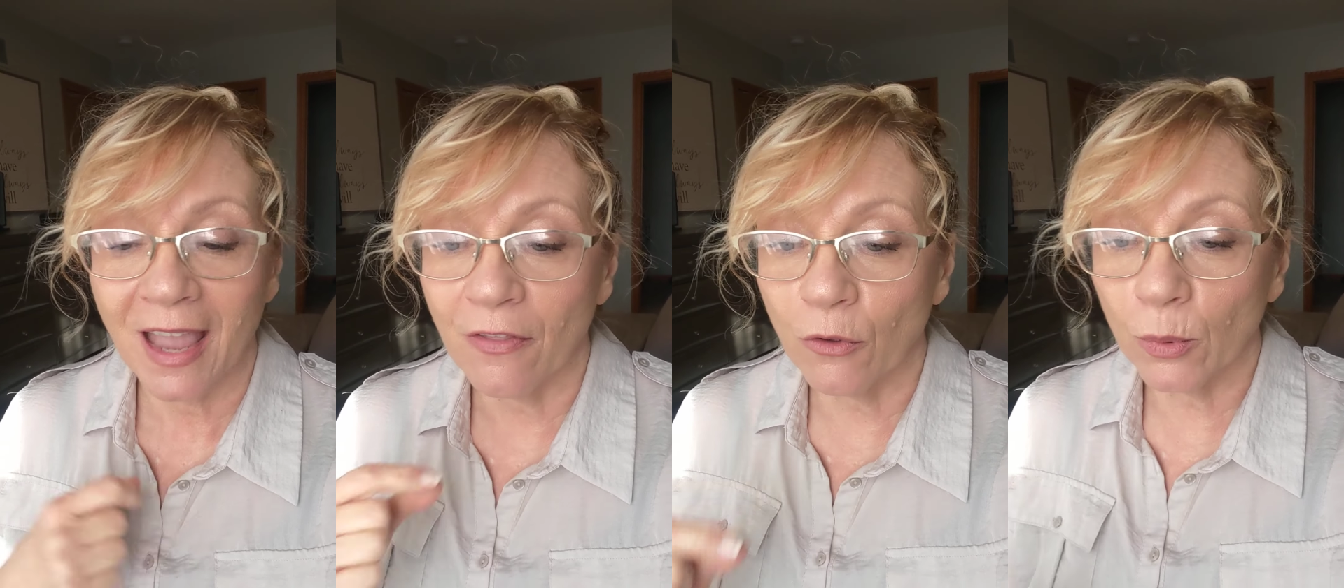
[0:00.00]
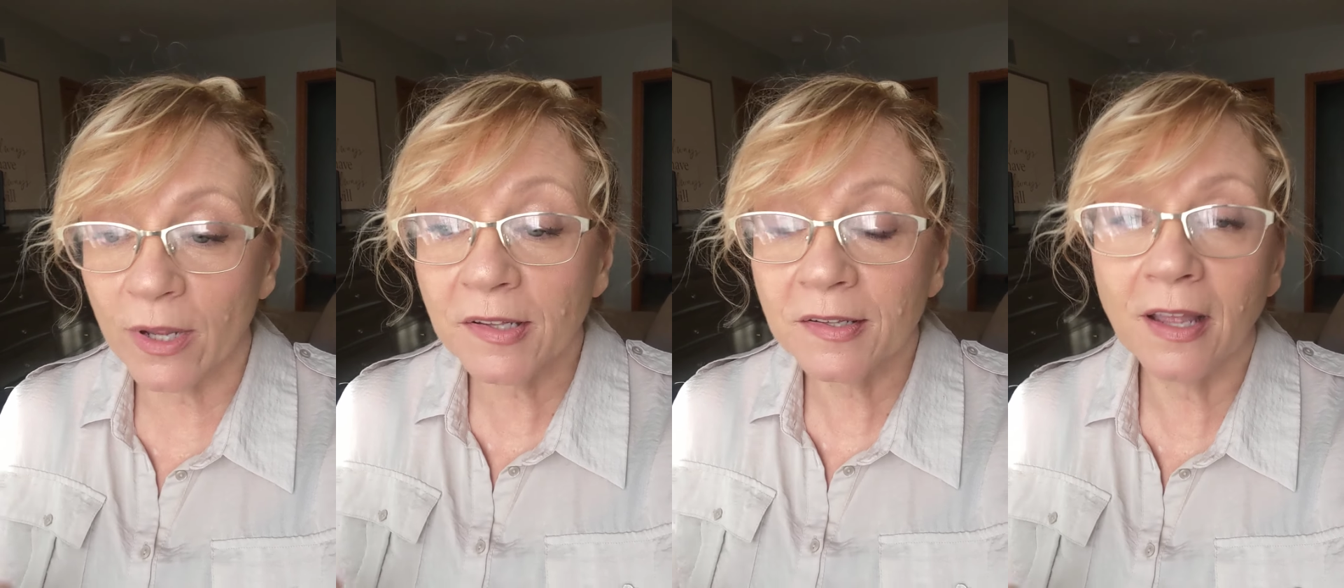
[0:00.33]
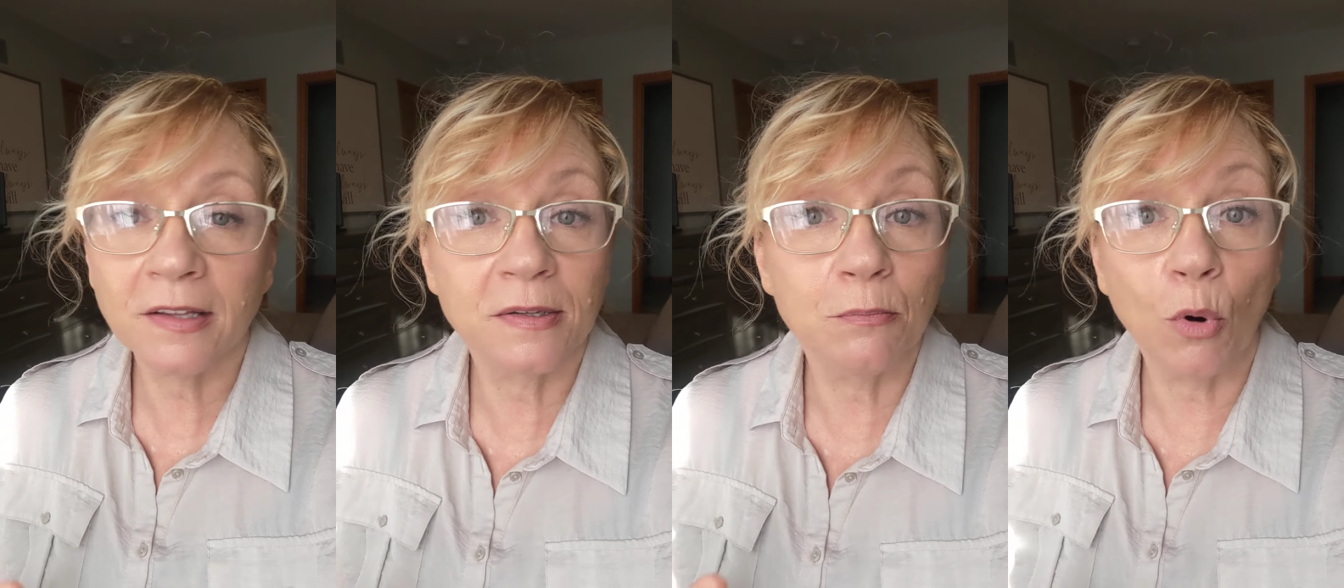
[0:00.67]
And the reason
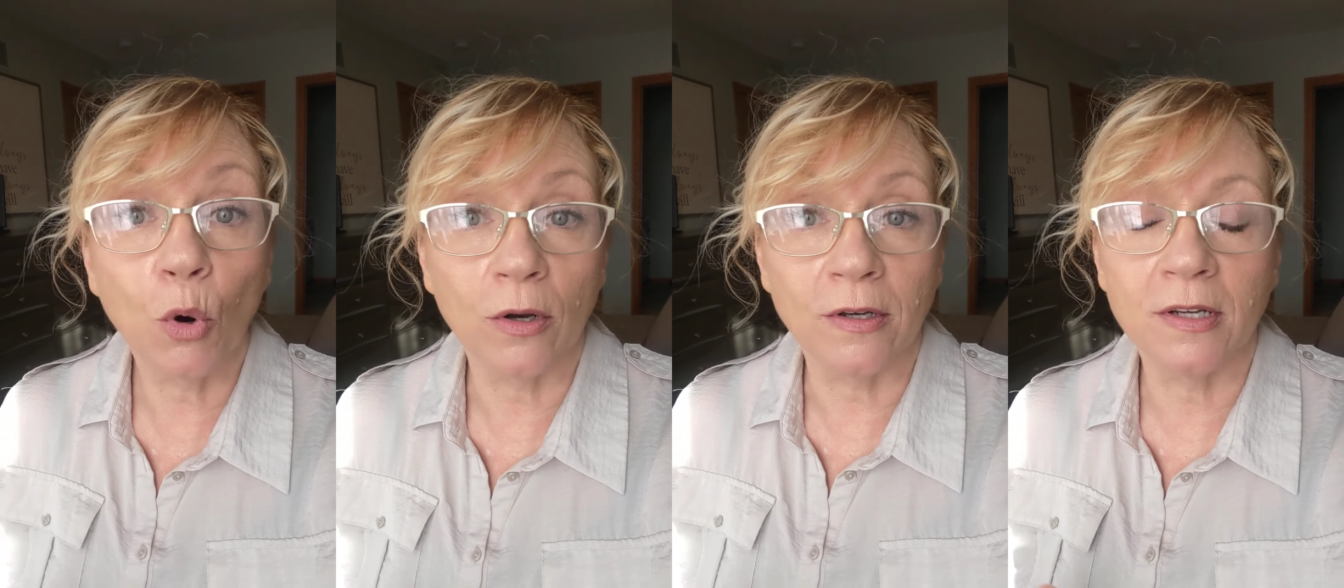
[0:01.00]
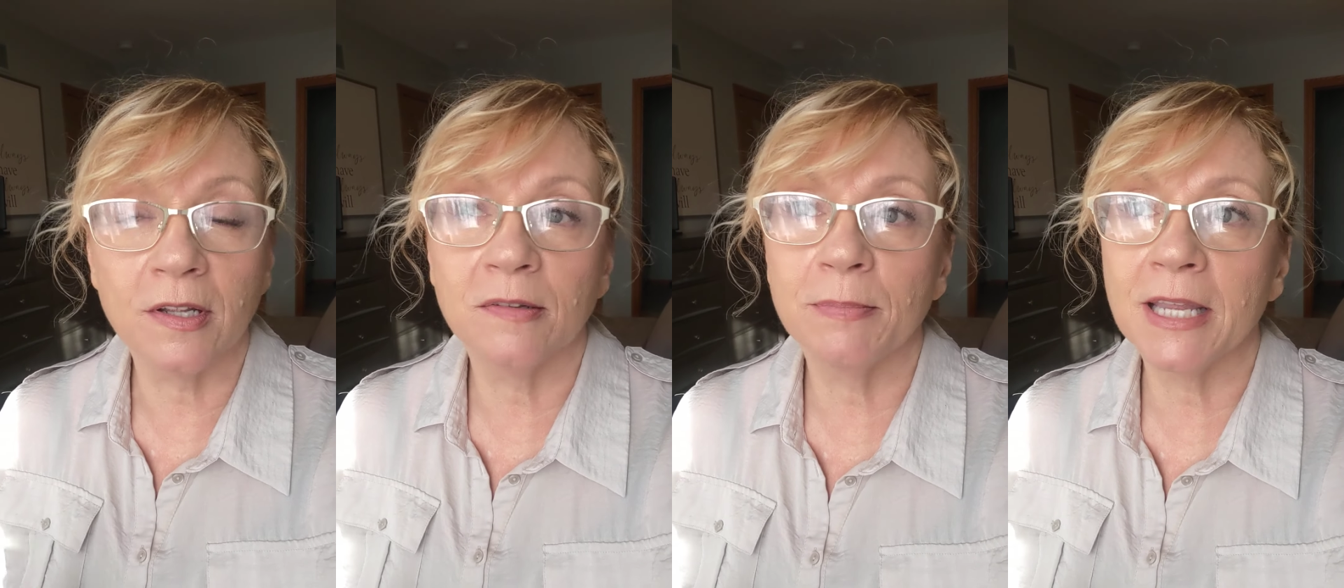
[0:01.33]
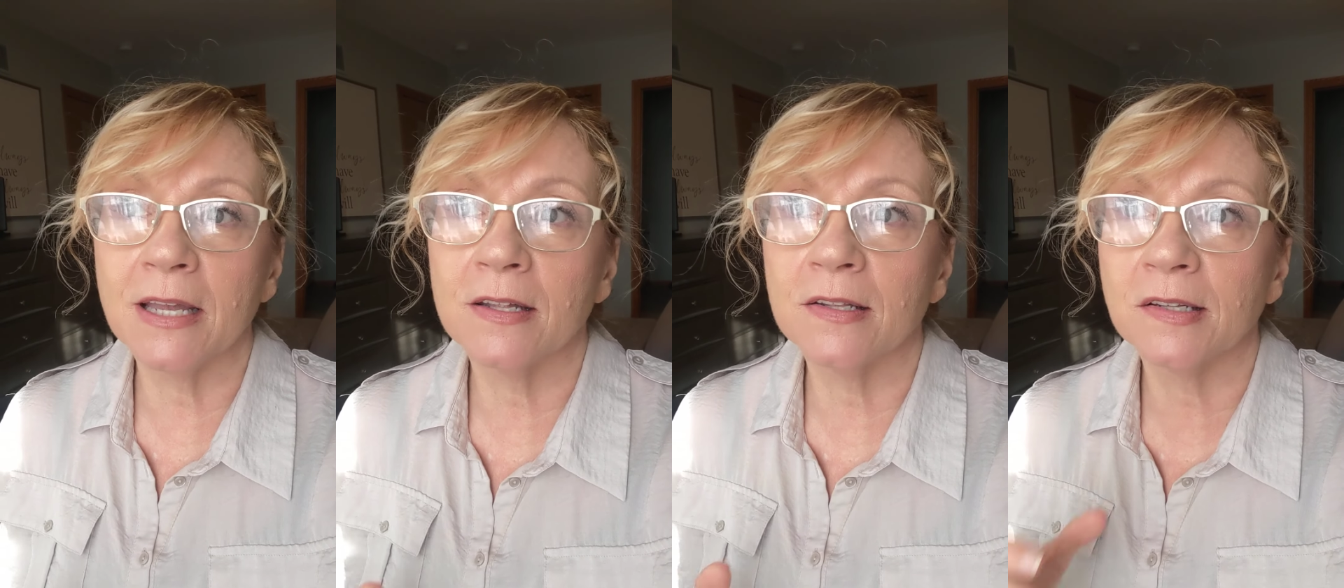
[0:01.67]
that's important is
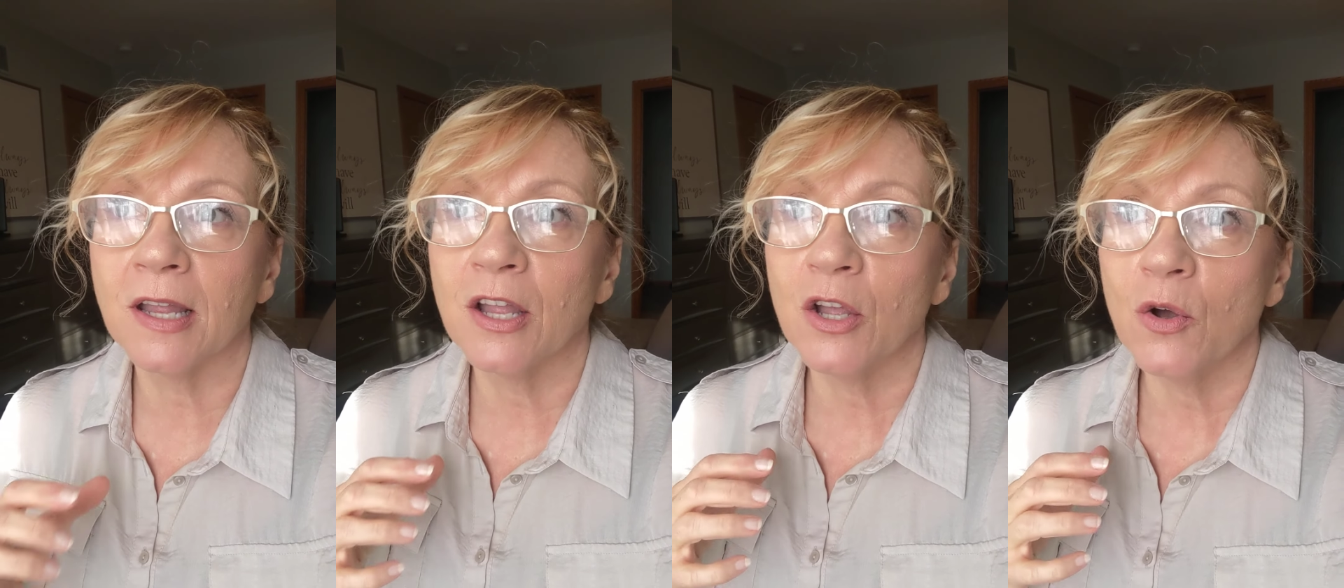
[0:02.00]
because